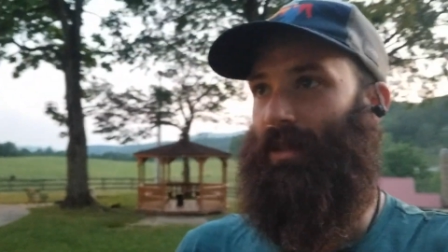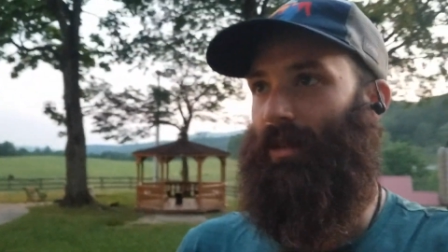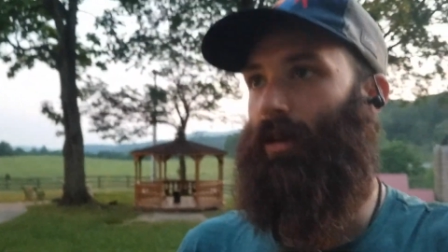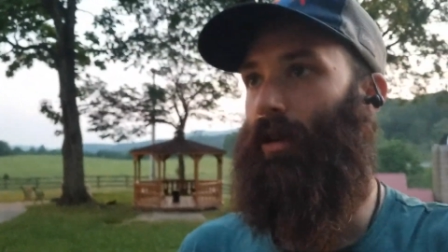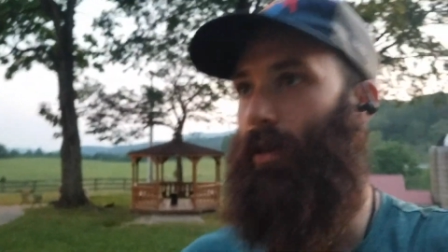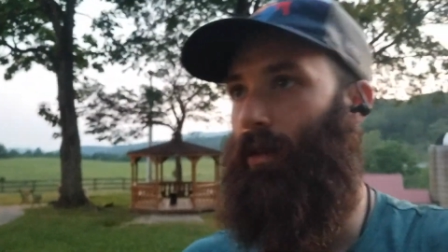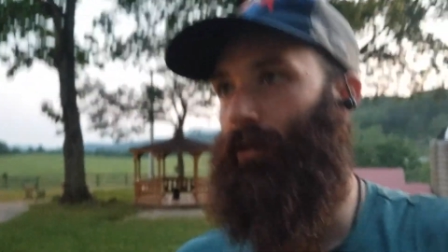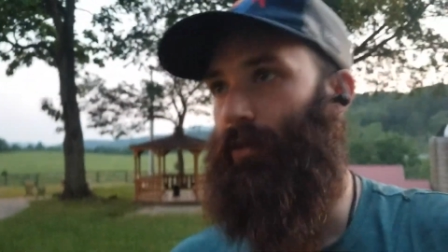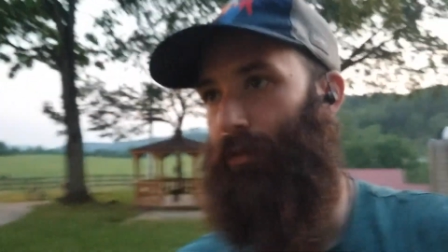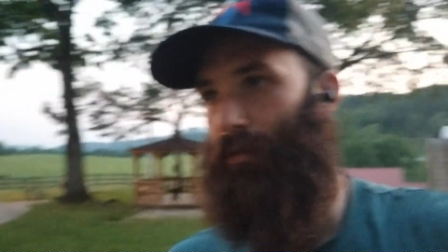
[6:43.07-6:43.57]

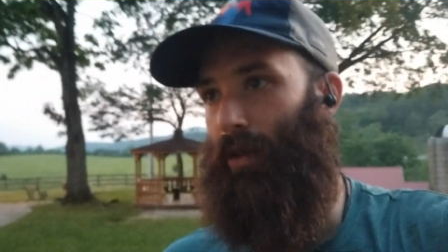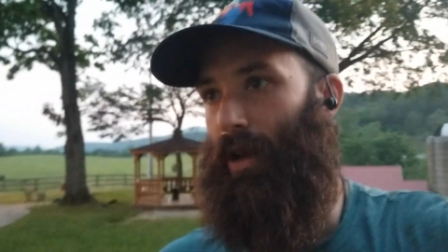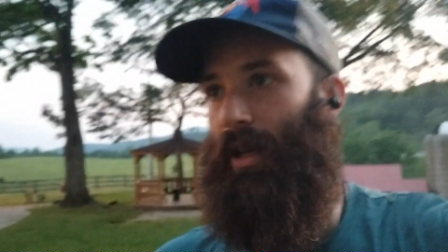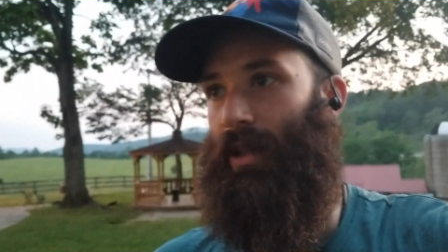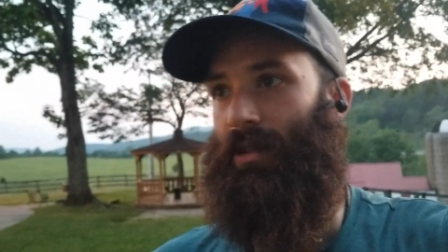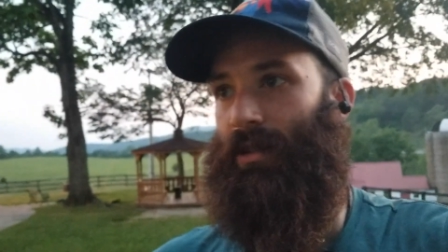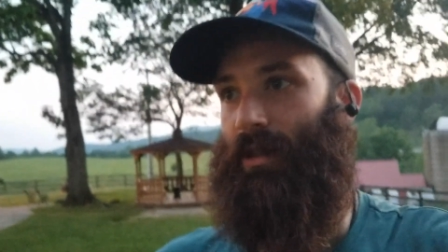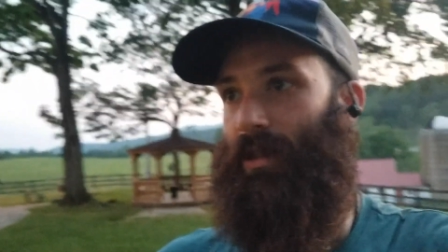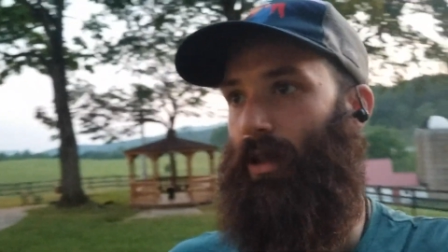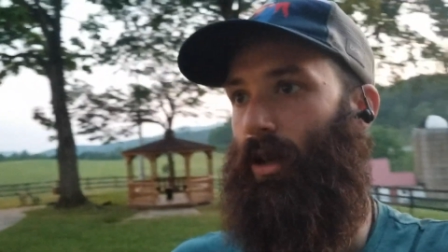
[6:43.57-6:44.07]
All
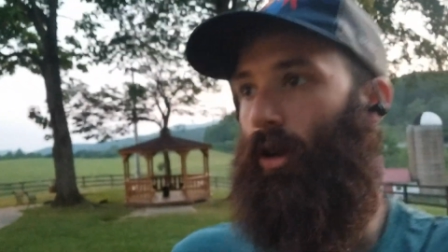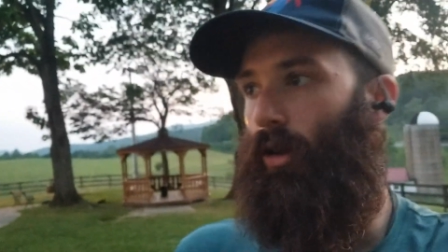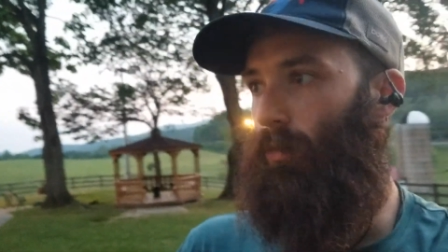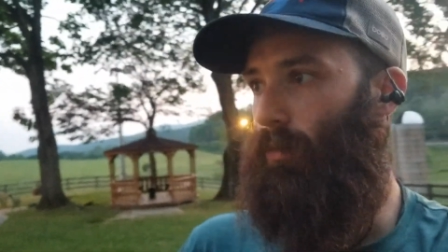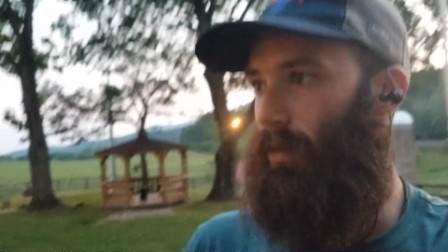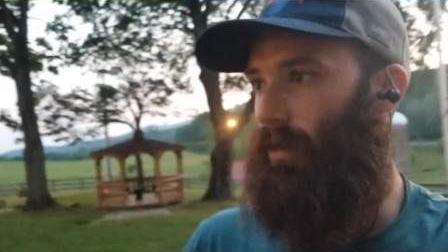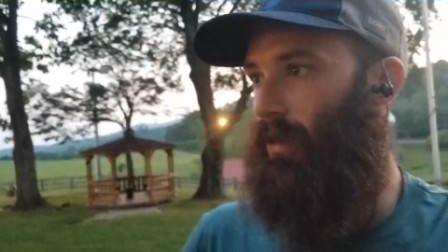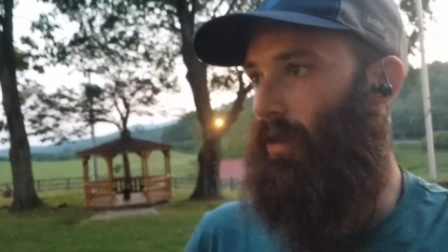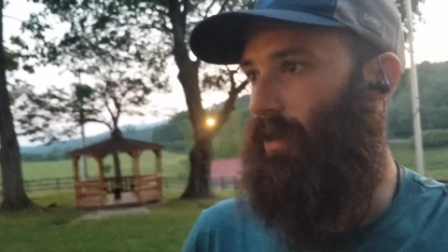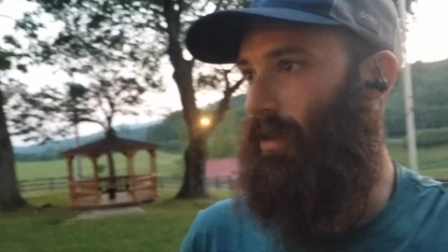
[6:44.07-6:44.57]
fresh, like home
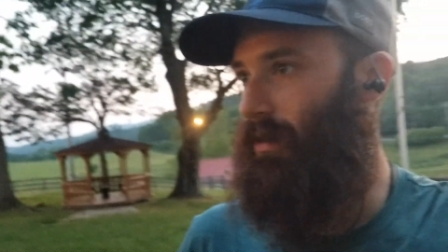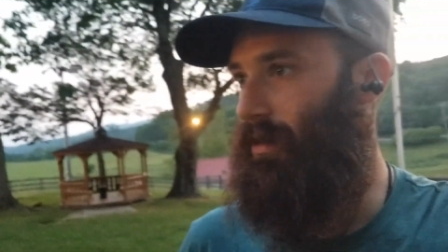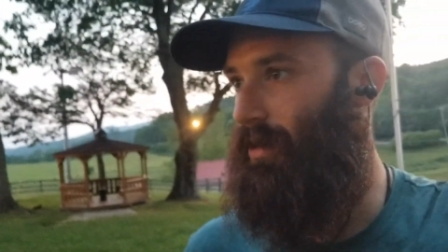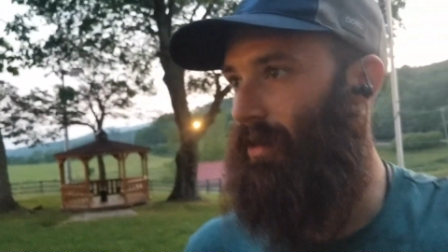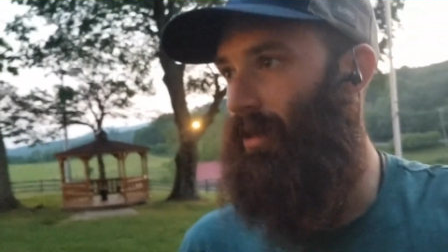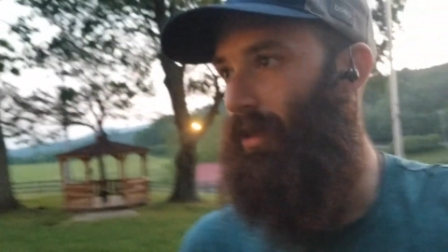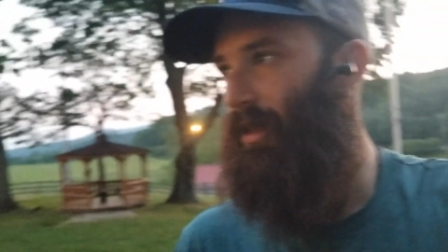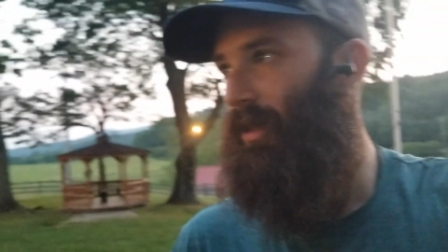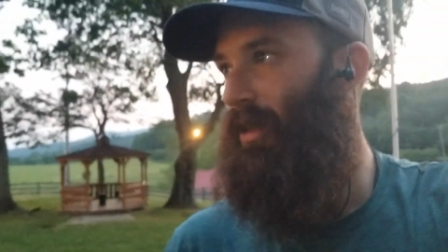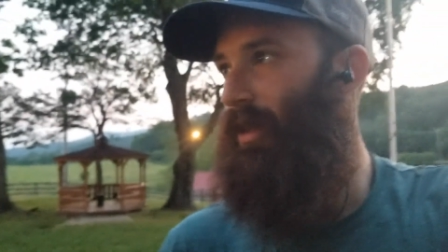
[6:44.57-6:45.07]
cooked
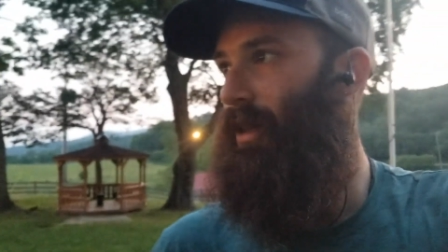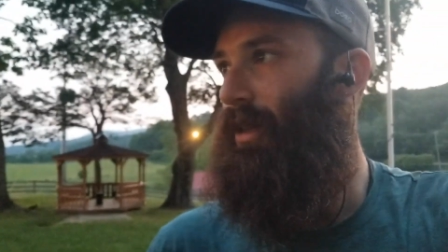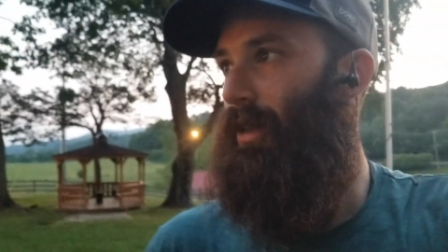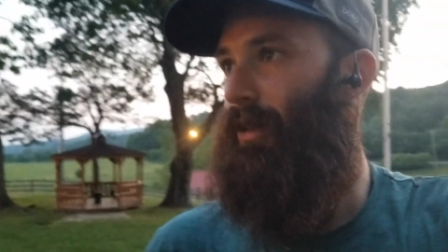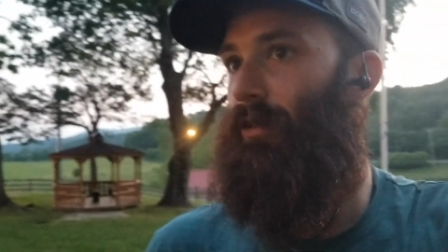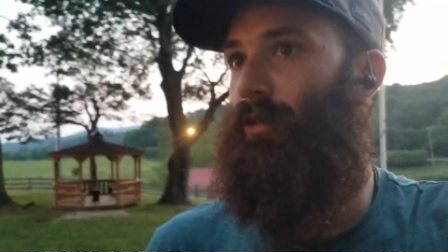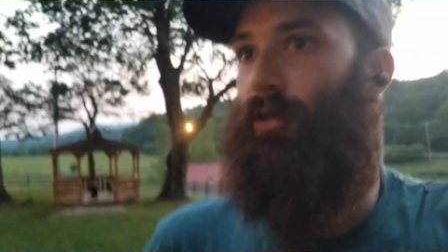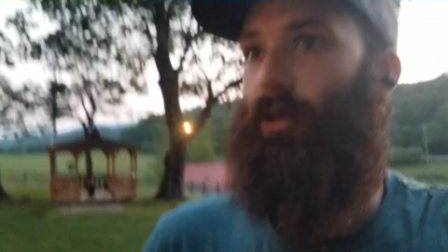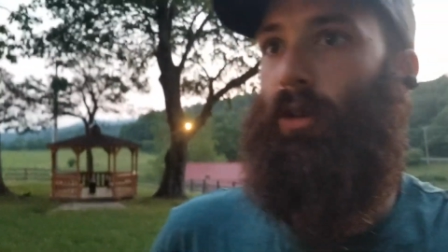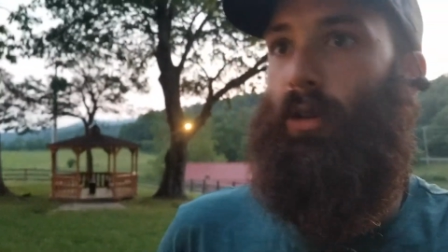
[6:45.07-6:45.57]

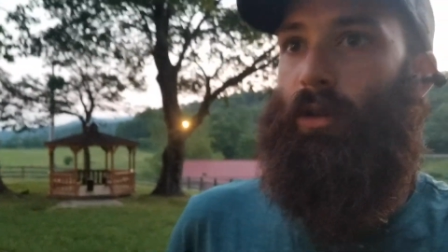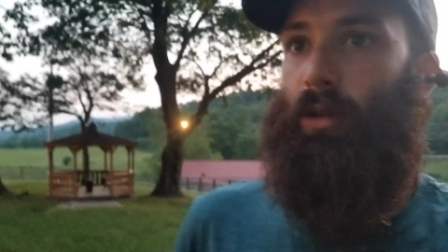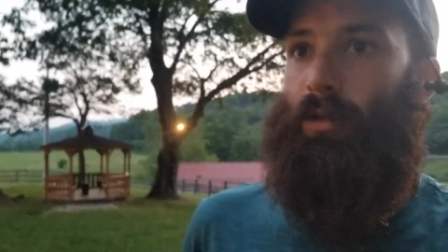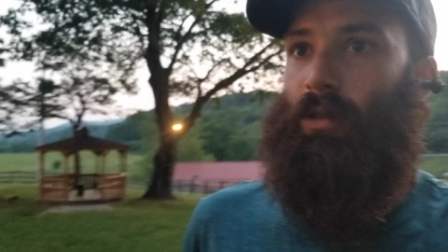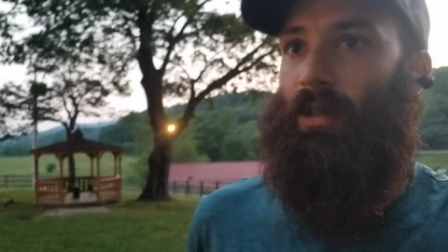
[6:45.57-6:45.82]
food.